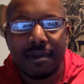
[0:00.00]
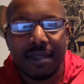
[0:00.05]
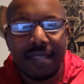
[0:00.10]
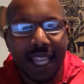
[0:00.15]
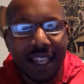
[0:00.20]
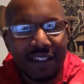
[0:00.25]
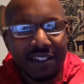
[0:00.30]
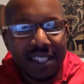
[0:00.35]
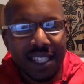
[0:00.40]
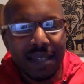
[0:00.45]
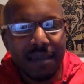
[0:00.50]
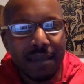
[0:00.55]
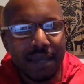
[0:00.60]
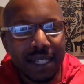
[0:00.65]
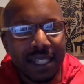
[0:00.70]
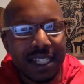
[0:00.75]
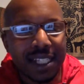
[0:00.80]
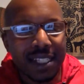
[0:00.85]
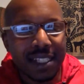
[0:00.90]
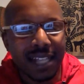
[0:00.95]
They've sent
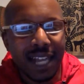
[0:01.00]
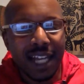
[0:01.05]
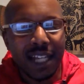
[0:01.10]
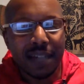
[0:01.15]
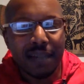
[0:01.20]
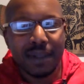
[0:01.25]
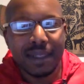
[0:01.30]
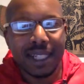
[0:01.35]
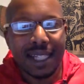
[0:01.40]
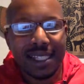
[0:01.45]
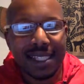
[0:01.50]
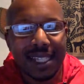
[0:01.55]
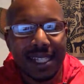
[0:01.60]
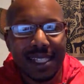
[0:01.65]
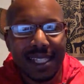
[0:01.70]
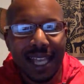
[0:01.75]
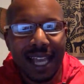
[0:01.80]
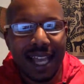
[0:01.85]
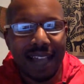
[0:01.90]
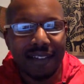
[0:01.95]
me this document that
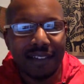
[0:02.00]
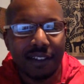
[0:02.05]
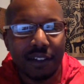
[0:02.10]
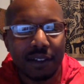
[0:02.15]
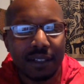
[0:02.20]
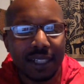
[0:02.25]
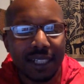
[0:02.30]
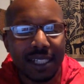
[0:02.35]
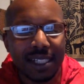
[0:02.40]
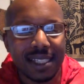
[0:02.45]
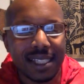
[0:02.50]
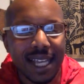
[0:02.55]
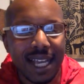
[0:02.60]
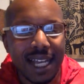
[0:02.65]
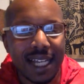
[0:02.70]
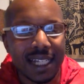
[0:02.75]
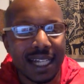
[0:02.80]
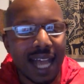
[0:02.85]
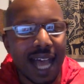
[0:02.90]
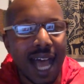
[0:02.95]
says I have to go get it
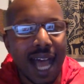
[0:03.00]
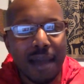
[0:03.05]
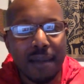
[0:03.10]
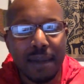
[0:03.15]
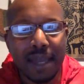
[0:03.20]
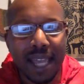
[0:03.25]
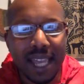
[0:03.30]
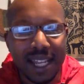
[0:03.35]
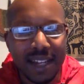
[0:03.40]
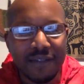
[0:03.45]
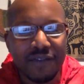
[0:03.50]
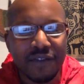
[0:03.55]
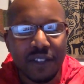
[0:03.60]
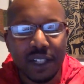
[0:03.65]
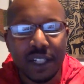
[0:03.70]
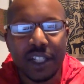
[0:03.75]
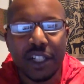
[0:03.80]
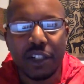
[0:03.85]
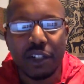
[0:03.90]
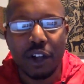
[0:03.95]
signed. I'm in
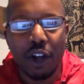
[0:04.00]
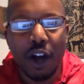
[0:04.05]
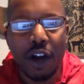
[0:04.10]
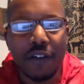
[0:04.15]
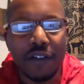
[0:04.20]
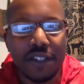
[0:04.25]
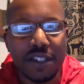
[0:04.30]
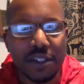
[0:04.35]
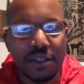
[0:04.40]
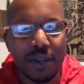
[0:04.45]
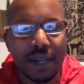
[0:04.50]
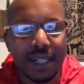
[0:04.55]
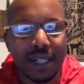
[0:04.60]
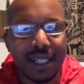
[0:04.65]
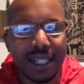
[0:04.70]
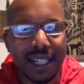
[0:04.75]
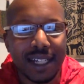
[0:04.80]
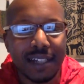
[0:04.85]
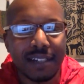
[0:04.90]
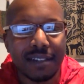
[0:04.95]
front of your office right
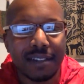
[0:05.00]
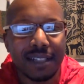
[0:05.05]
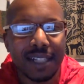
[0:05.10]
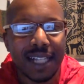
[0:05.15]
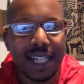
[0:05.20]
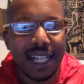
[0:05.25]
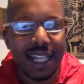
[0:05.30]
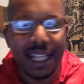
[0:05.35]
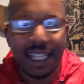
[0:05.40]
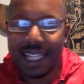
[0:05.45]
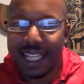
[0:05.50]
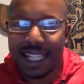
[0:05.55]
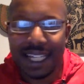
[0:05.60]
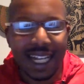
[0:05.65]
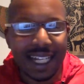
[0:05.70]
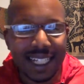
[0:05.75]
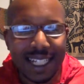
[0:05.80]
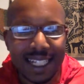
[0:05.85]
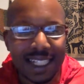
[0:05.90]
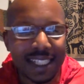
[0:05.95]
now. Can
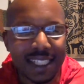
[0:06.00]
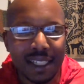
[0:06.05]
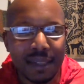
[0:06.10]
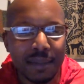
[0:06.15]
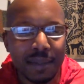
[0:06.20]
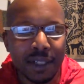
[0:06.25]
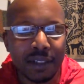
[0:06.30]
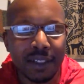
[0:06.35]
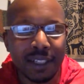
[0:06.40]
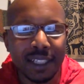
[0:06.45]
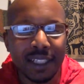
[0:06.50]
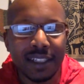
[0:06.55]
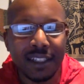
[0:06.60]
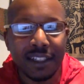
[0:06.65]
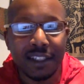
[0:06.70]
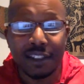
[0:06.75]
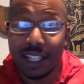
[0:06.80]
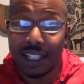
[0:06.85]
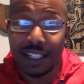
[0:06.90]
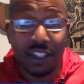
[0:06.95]
I get into the building?
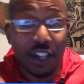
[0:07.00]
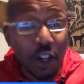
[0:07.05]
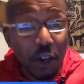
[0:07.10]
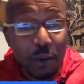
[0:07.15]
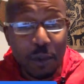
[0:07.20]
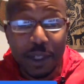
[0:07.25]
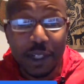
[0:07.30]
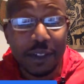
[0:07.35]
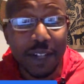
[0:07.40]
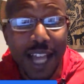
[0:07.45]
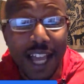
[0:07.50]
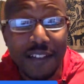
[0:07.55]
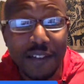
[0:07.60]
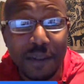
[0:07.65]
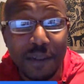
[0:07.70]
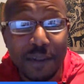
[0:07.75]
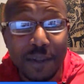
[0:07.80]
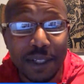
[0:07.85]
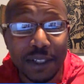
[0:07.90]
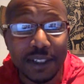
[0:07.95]
You're like, no, we don't have
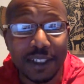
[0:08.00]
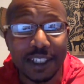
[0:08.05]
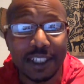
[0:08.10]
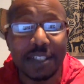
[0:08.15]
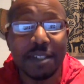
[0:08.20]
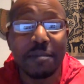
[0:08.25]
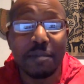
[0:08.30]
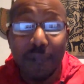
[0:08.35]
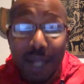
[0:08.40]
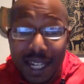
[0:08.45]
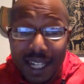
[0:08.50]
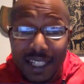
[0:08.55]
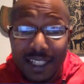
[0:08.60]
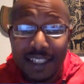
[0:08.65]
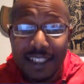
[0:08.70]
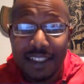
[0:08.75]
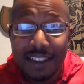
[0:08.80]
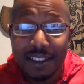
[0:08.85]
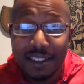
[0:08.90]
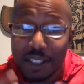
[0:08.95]
a building.
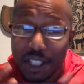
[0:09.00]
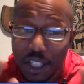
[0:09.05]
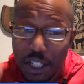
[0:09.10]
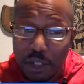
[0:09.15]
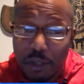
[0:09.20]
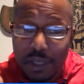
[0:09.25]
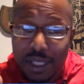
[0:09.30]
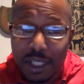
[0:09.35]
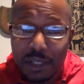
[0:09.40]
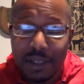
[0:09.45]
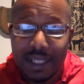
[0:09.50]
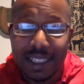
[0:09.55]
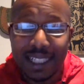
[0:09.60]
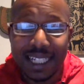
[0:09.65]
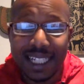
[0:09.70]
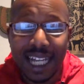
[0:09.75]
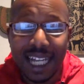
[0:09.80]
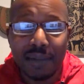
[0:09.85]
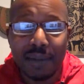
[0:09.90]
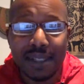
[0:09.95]
But you still need
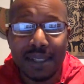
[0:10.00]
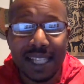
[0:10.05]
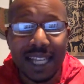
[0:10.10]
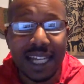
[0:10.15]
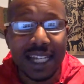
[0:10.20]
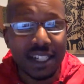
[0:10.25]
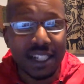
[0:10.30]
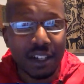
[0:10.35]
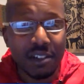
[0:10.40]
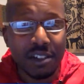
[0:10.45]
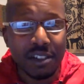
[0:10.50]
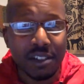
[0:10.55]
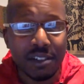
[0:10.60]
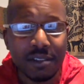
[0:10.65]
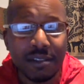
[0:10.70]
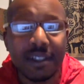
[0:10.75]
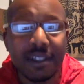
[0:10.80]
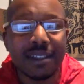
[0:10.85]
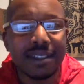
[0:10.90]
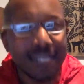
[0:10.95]
that document signed, don't
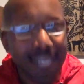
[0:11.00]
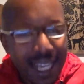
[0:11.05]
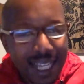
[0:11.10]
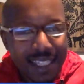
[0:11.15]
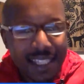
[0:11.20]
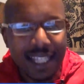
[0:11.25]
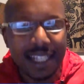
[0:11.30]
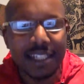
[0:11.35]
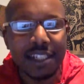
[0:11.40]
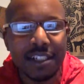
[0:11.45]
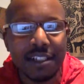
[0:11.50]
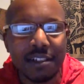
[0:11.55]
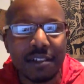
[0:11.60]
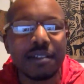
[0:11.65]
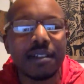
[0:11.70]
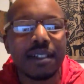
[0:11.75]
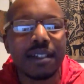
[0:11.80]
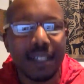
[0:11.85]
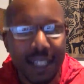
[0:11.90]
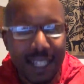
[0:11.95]
you? Yes, I do.
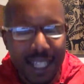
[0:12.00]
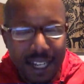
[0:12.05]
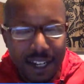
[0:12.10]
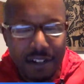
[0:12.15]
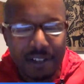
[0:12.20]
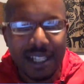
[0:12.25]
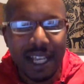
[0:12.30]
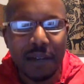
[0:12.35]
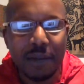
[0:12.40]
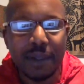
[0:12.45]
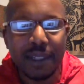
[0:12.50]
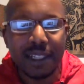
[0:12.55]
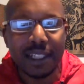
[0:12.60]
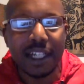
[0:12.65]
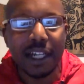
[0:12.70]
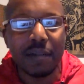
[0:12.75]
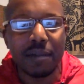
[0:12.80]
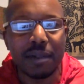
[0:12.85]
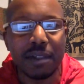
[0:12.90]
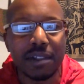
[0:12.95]
Here's how we can
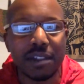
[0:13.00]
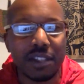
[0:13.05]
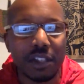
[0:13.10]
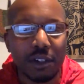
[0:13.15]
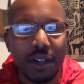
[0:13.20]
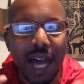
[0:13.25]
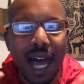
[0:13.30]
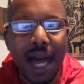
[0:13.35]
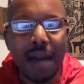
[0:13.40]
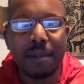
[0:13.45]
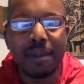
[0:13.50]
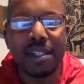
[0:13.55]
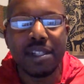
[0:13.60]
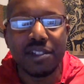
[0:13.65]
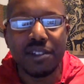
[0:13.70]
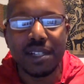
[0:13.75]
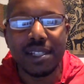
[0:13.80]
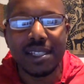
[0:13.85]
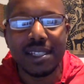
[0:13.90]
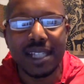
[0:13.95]
help you. So I'm
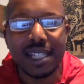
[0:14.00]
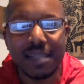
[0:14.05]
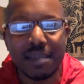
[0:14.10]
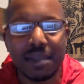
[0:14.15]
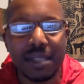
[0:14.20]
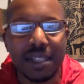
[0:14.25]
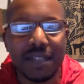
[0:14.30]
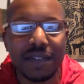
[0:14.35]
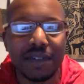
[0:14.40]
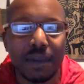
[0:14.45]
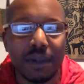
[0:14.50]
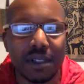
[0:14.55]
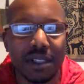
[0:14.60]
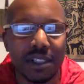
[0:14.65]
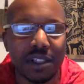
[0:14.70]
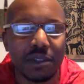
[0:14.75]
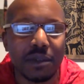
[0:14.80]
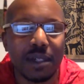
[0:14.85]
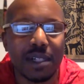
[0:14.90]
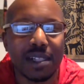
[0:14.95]
addressing that specific
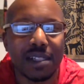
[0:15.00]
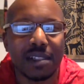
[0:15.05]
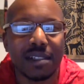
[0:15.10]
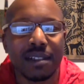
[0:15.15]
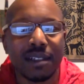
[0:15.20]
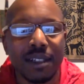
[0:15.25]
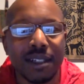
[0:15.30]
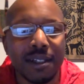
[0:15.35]
person's question.